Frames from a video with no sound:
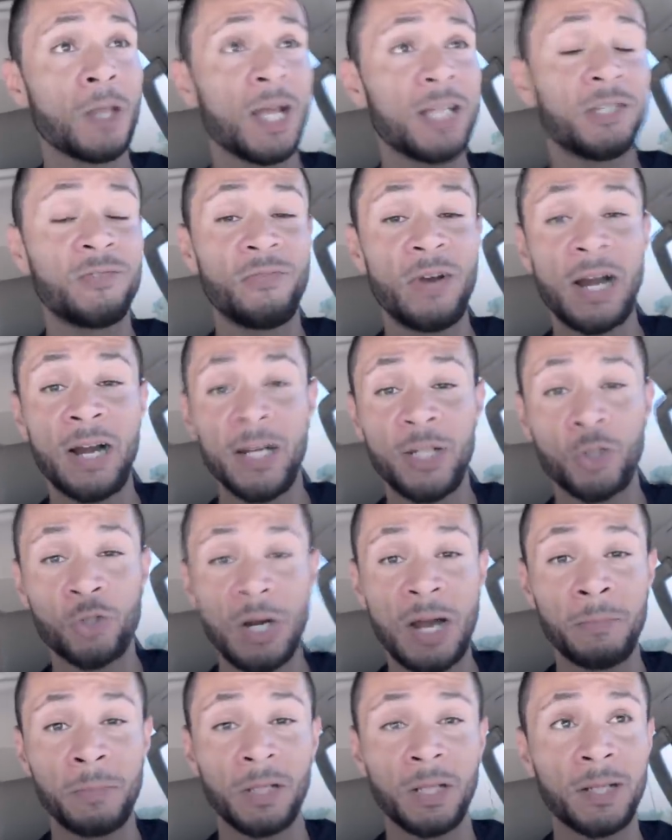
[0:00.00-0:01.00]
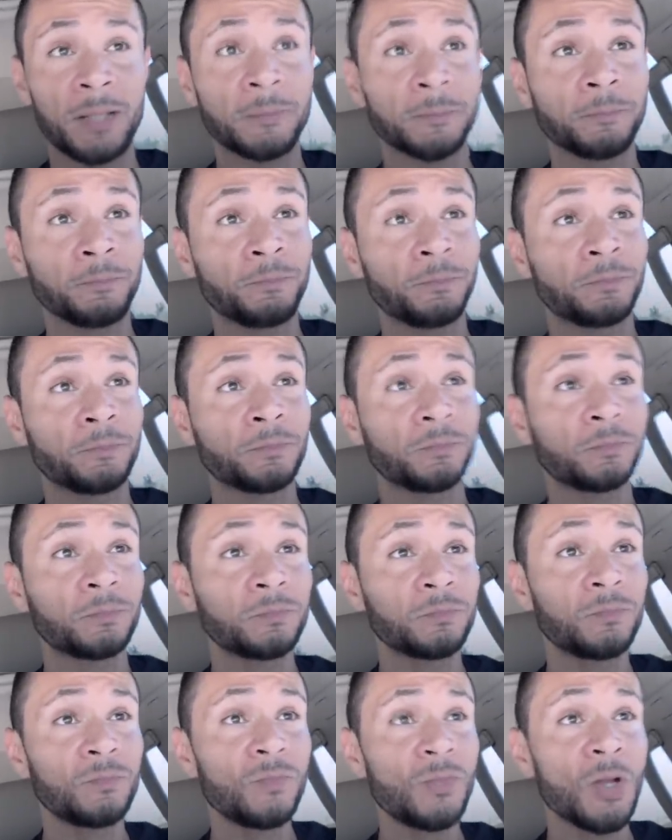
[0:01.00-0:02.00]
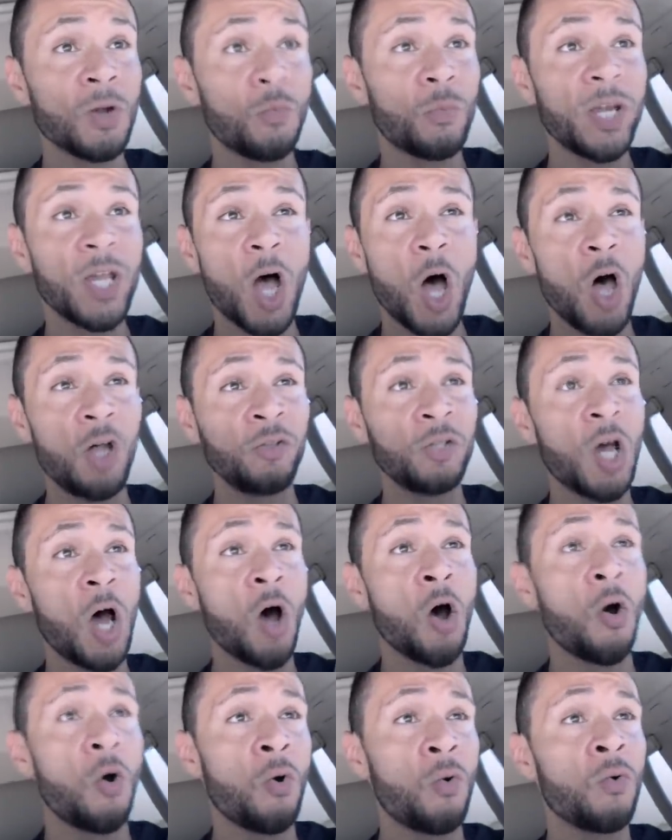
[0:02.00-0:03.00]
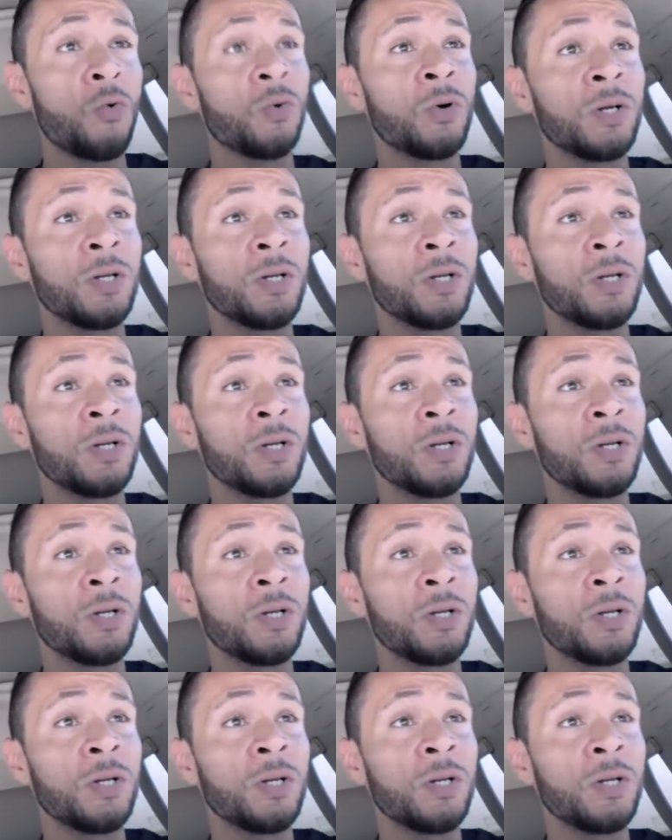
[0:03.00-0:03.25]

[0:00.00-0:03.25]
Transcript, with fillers: it's very troubling. We all know